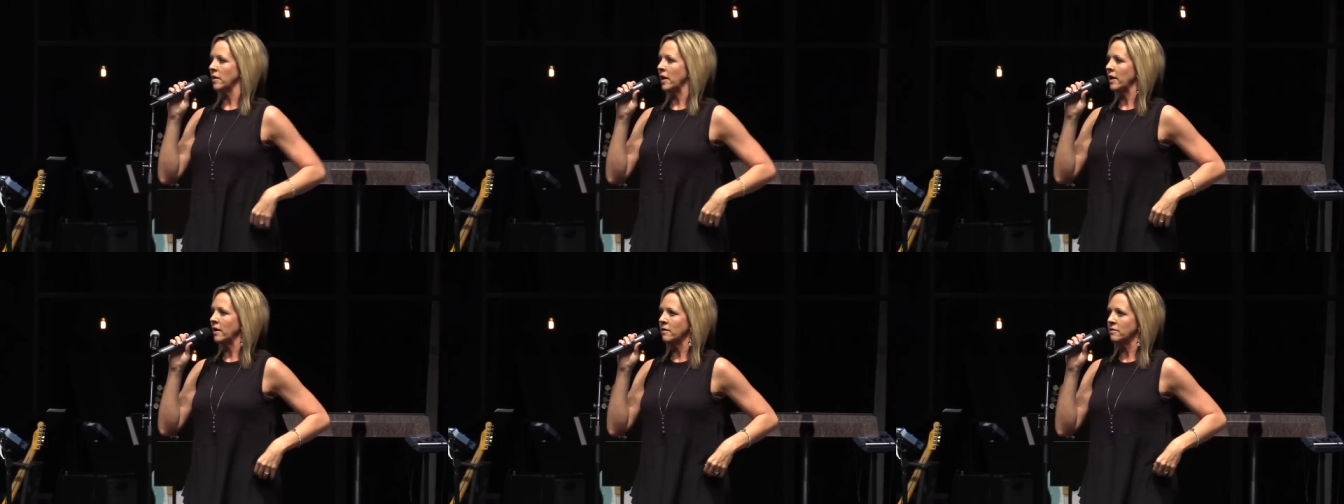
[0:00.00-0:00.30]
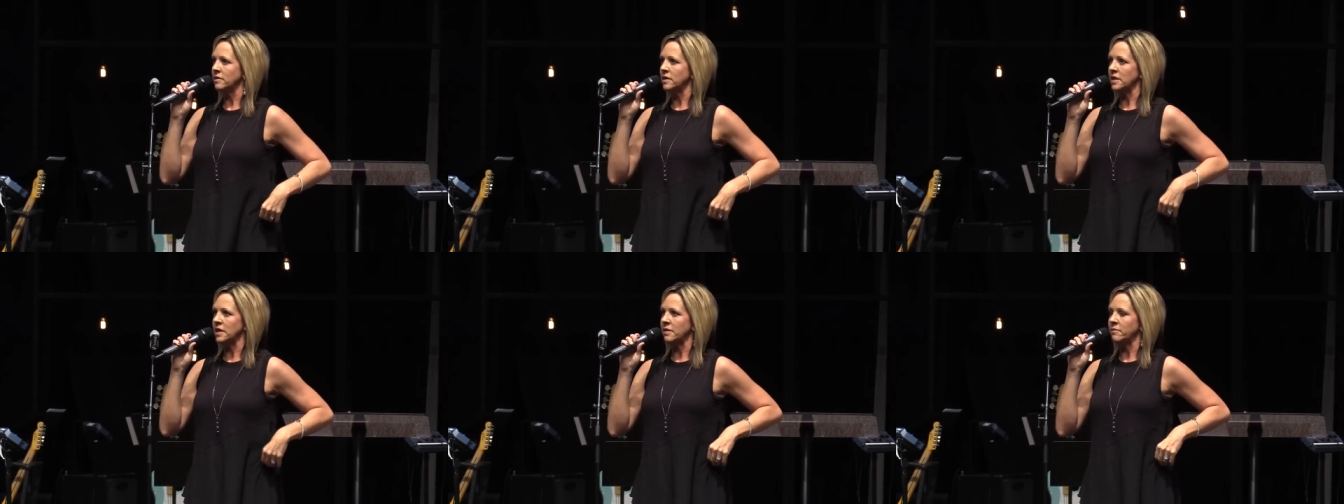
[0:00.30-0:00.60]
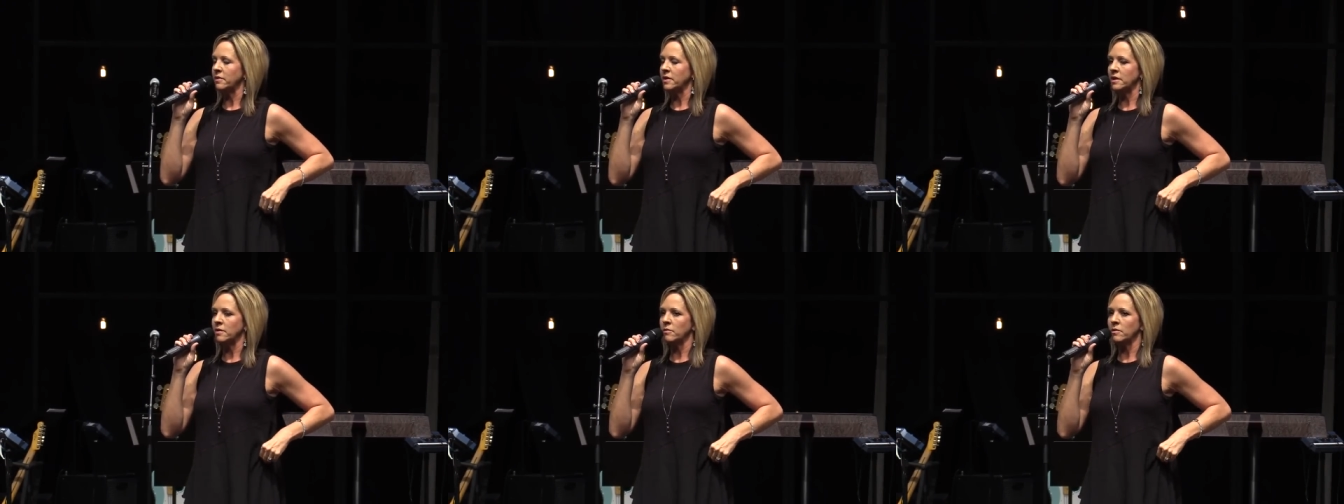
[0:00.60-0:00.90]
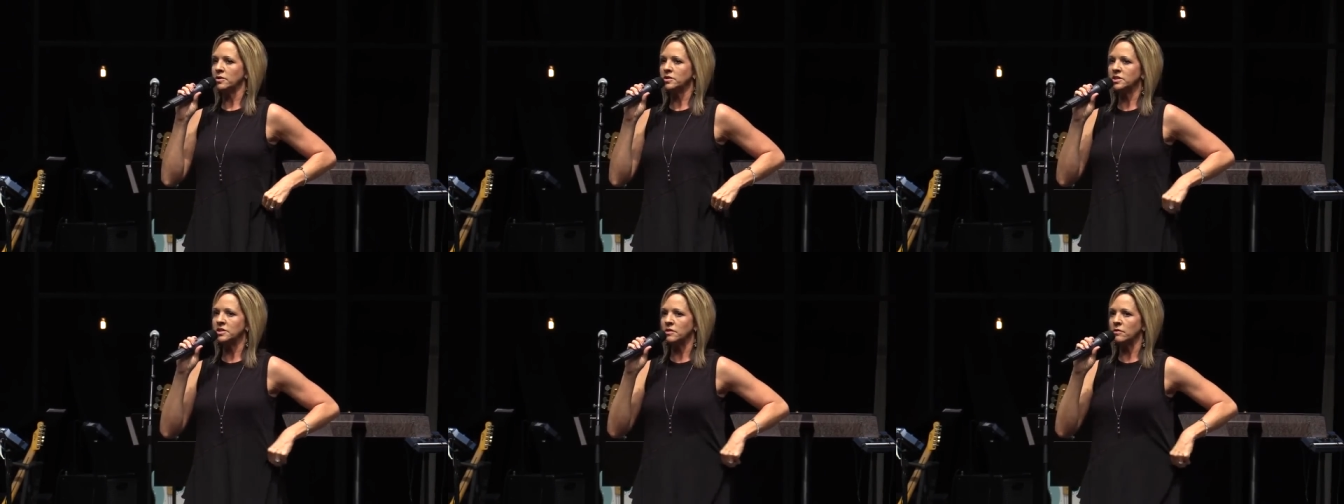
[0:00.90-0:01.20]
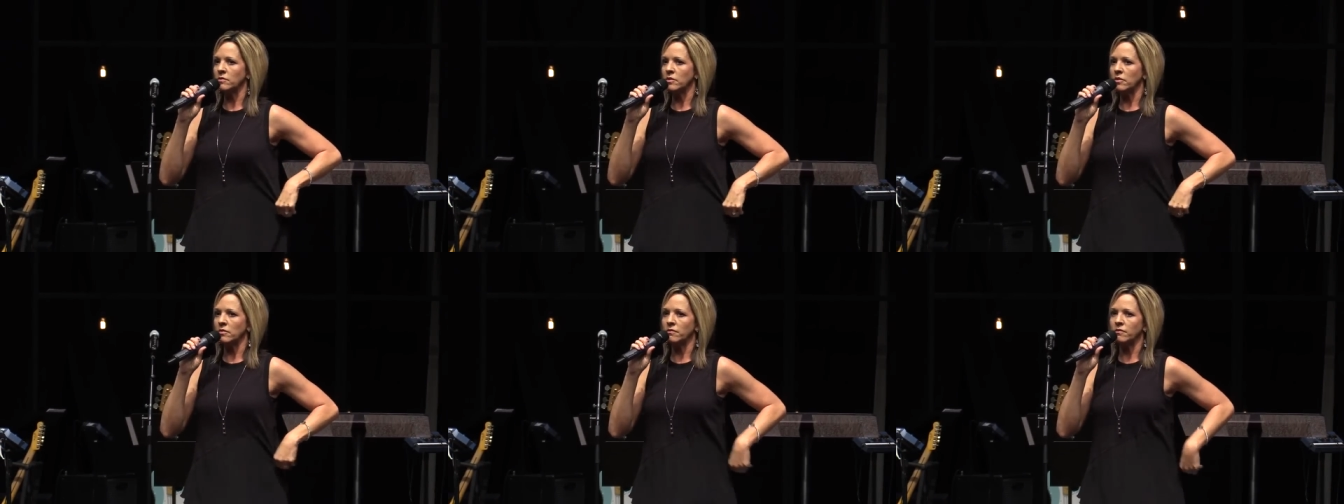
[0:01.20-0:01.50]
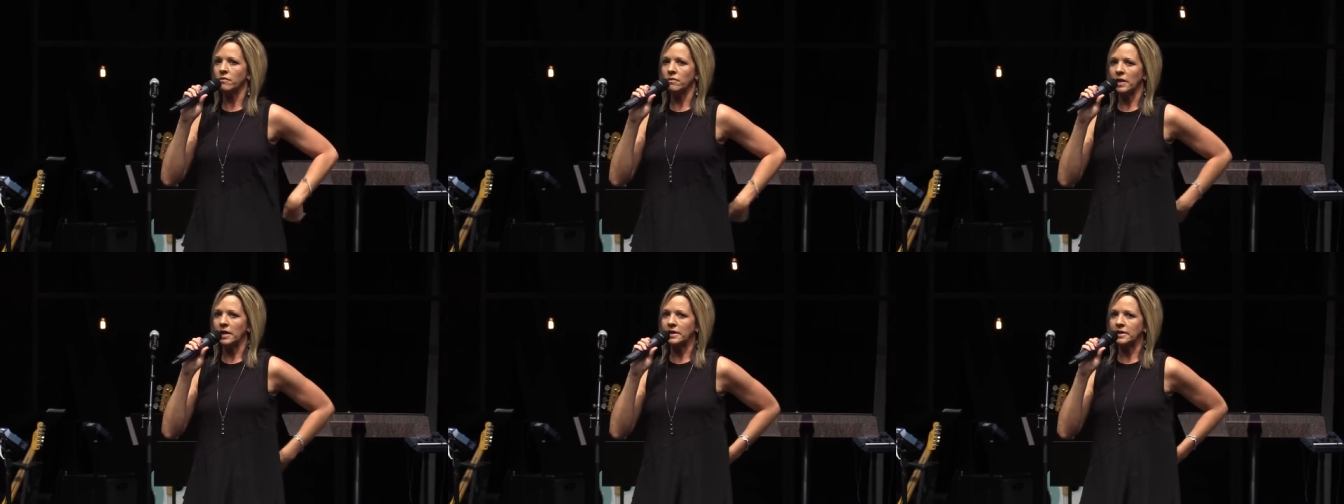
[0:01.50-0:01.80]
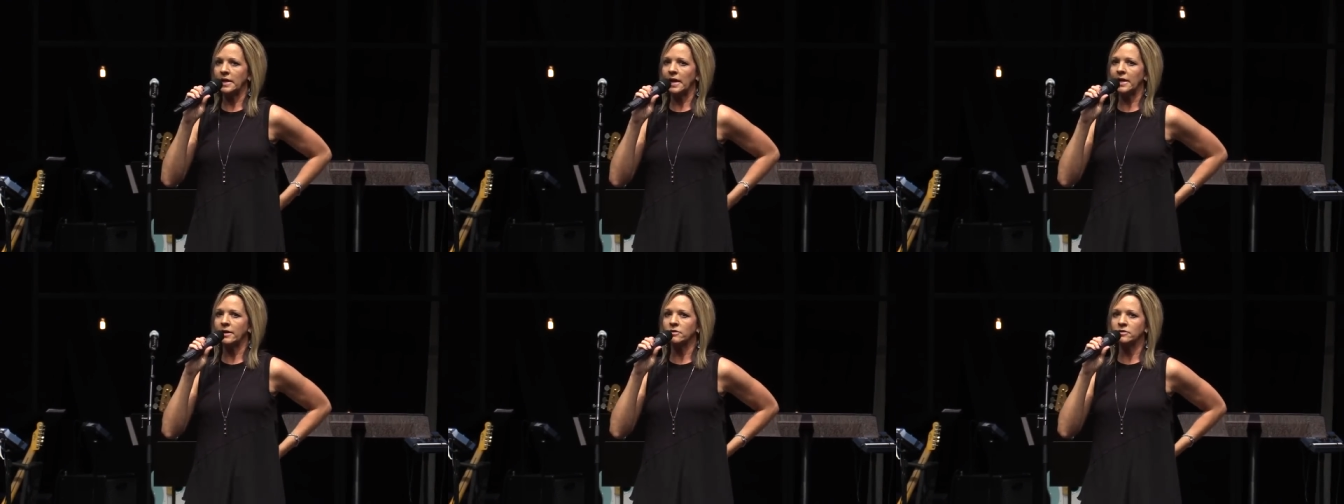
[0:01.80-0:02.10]
I don't think I've been in the emergency room for like
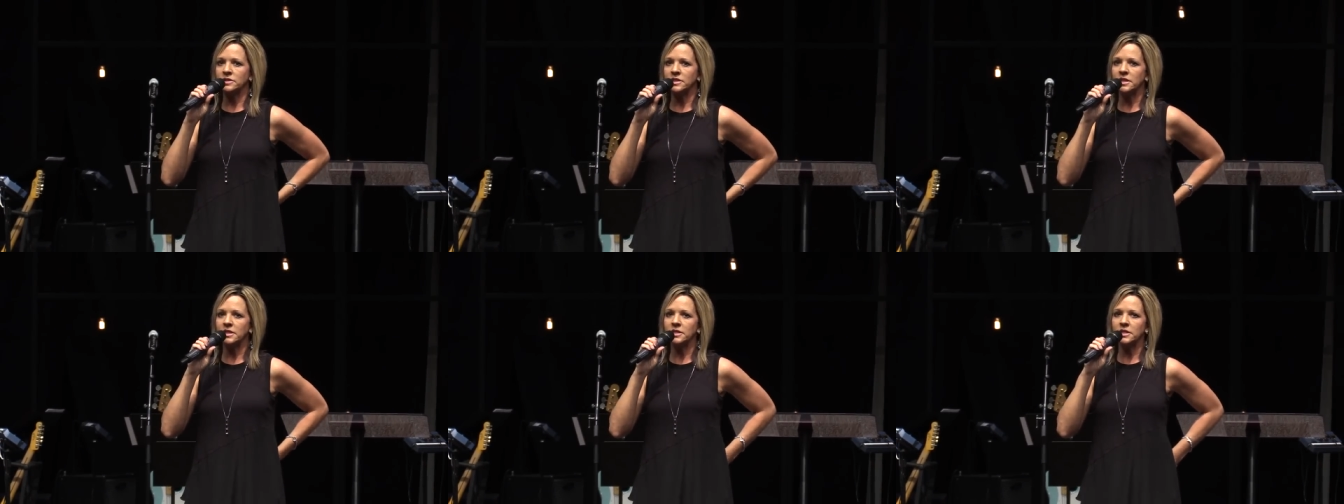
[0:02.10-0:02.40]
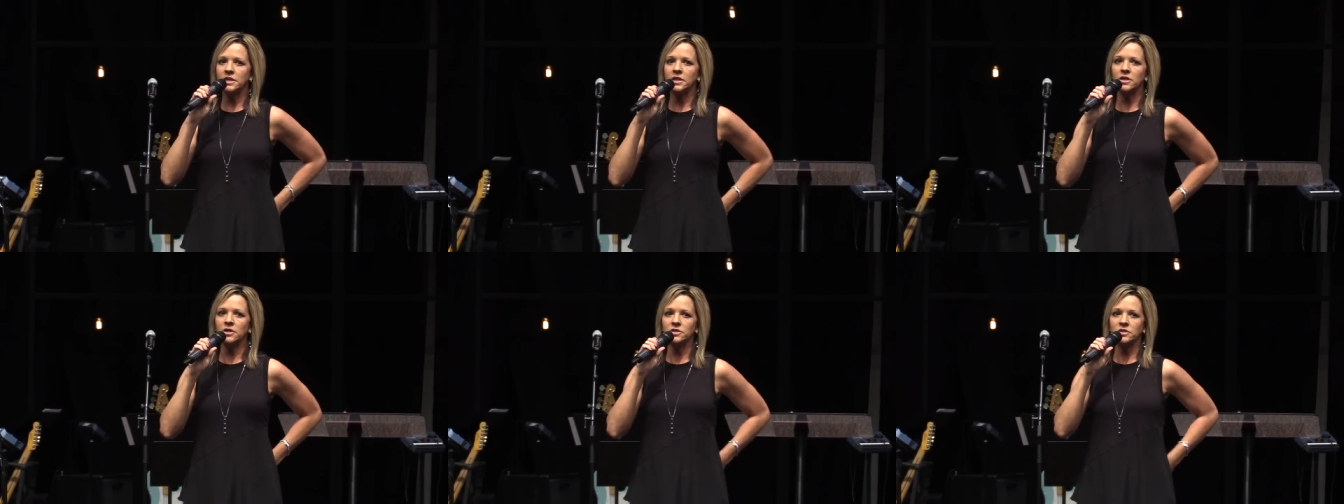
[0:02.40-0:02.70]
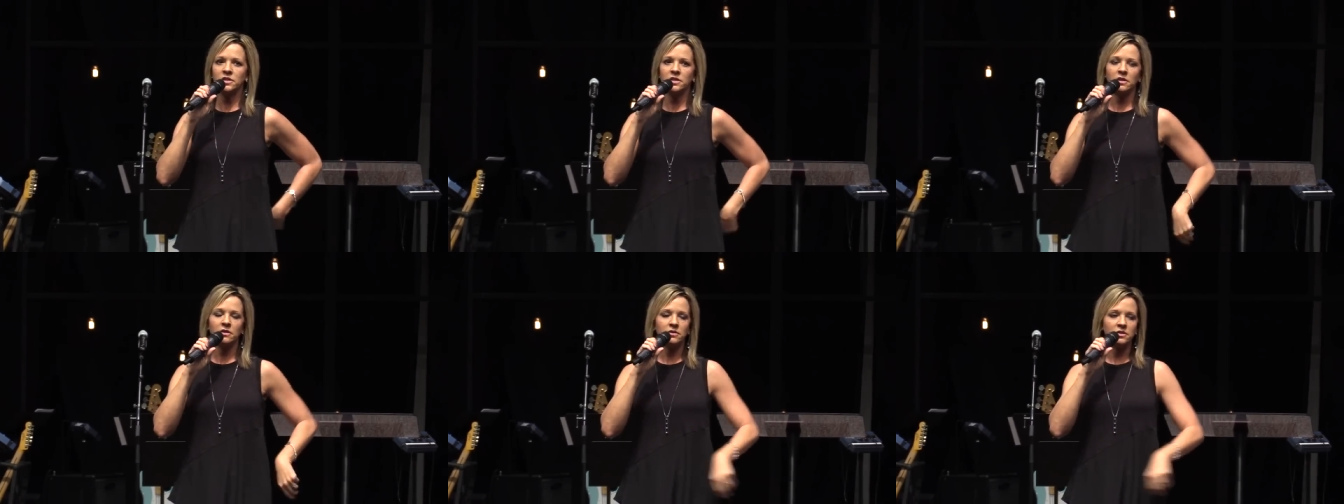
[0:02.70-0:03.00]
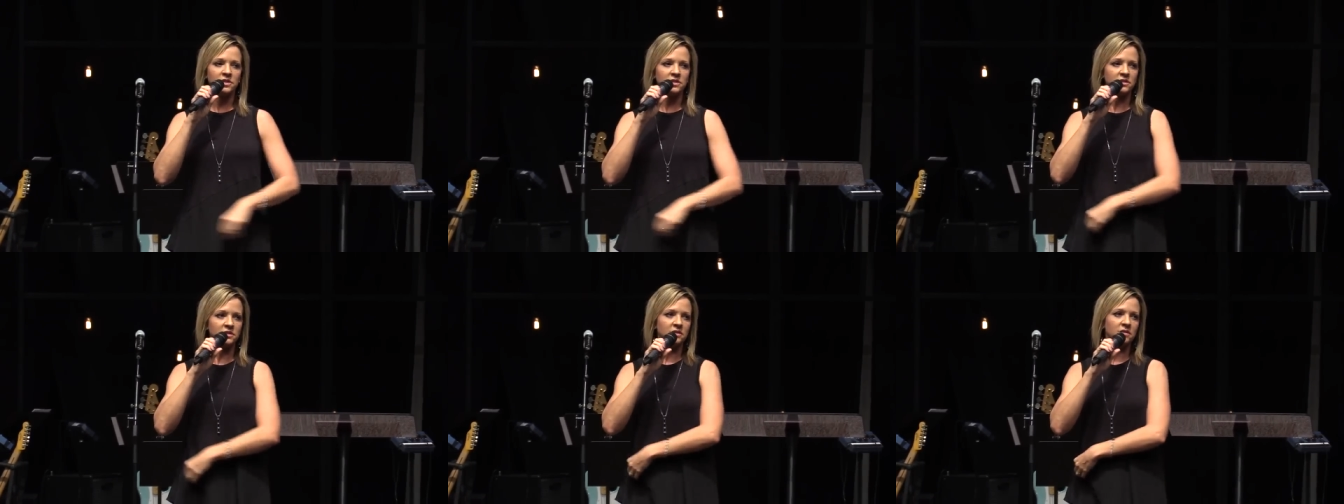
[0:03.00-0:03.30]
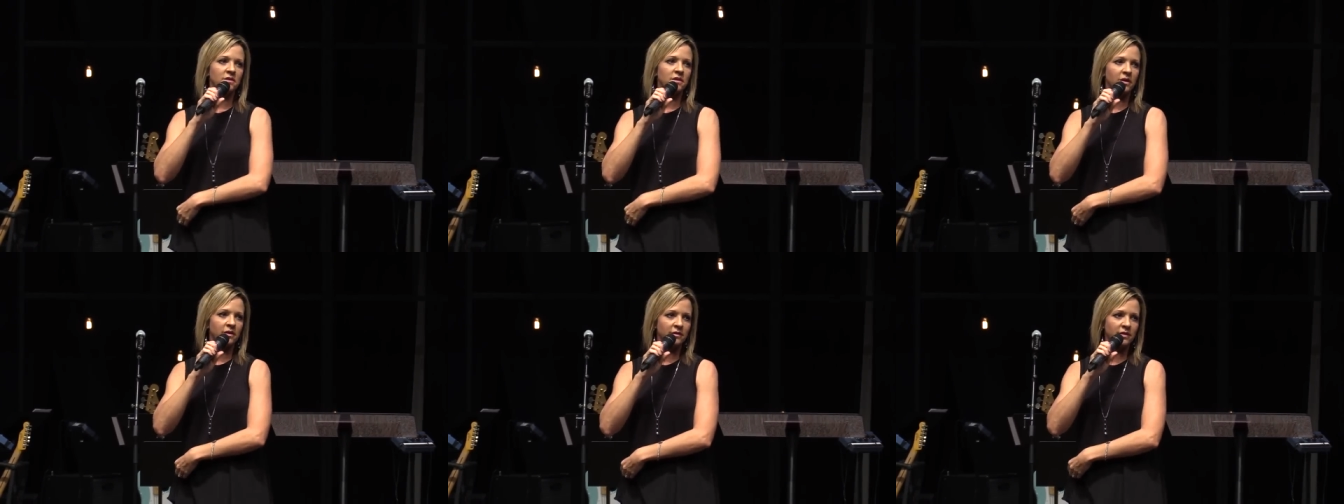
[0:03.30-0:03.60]
nine or 10 years, you know, just uh,